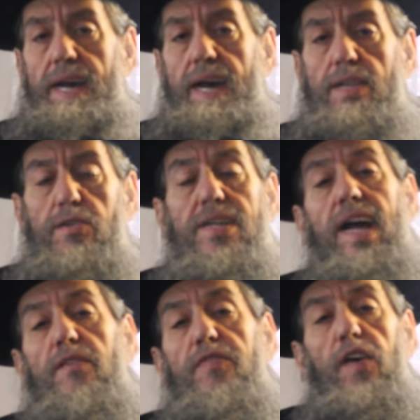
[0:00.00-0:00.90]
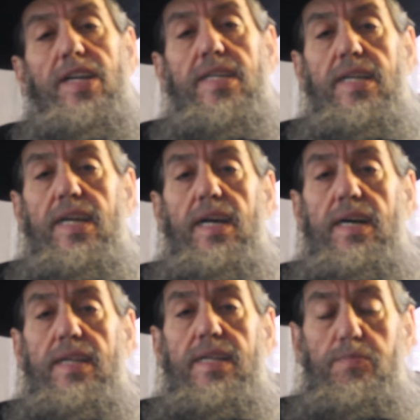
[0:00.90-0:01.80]
And you can now find it,
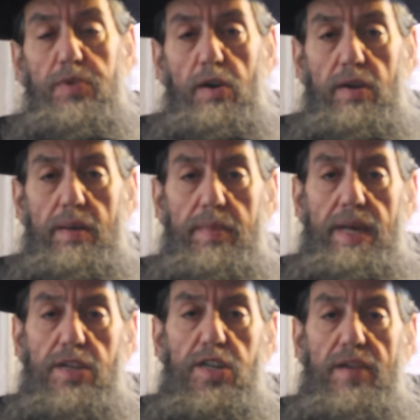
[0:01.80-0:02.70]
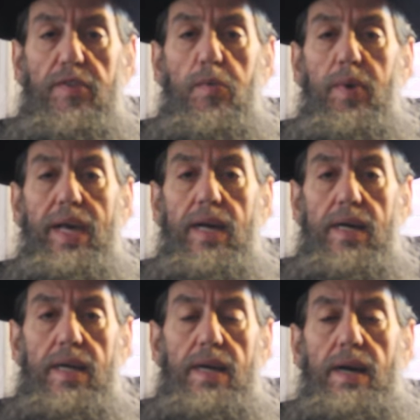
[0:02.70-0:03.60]
this program, each and every week
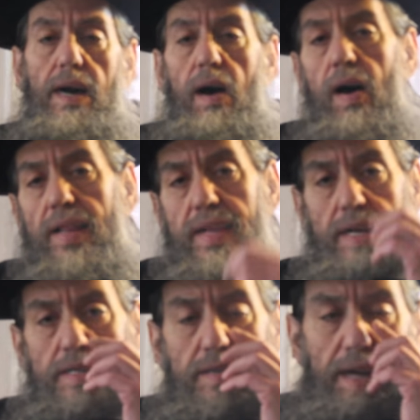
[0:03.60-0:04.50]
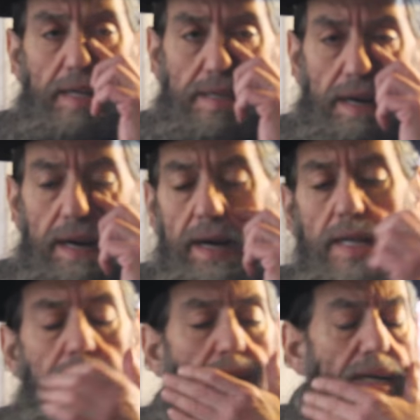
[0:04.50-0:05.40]
on the internet
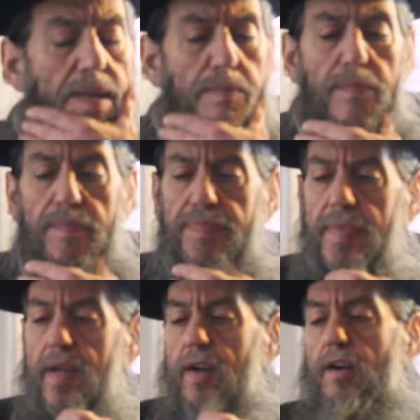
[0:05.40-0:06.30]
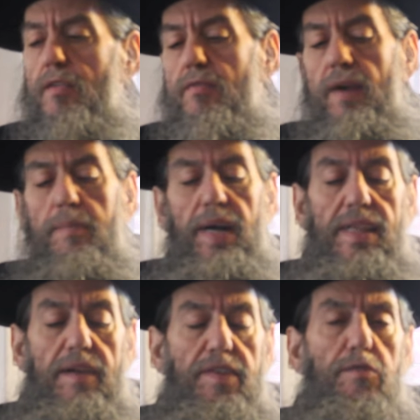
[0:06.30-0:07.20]
on Rabbi
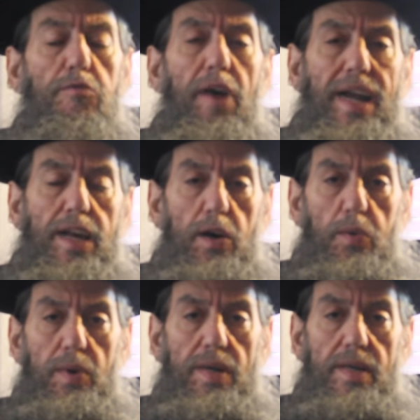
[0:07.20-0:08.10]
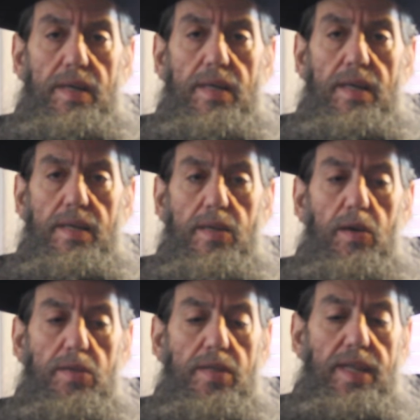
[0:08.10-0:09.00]
Levin Radio. You
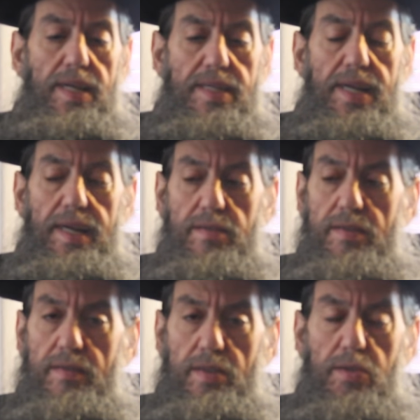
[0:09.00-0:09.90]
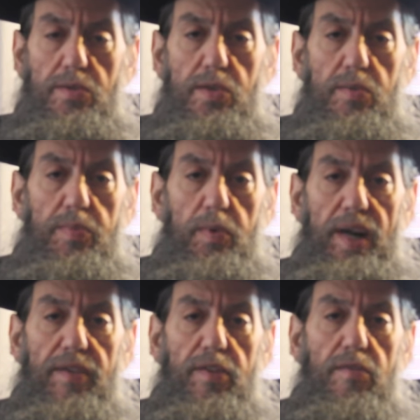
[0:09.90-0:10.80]
go to the internet, YouTube,
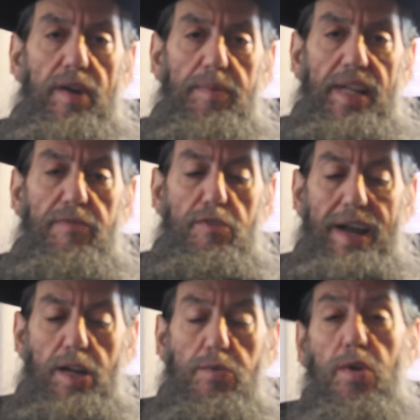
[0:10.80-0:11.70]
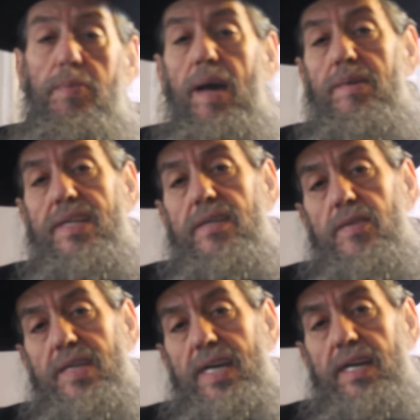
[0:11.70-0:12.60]
whatever, Rabbi Levin Radio, and you'll be able
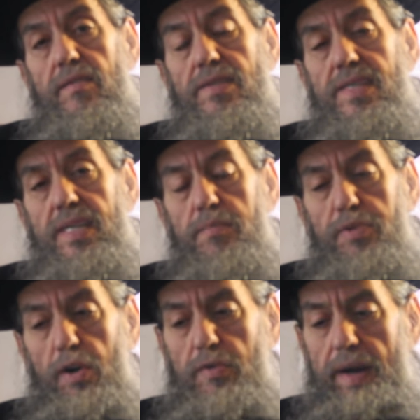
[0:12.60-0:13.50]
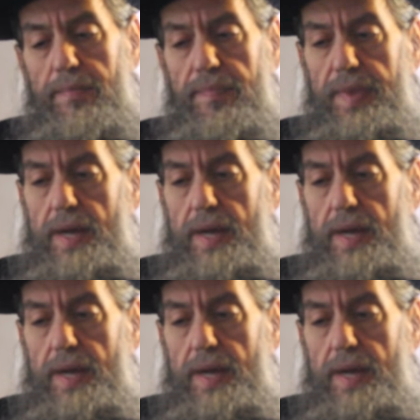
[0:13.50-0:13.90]
to hear and see the program.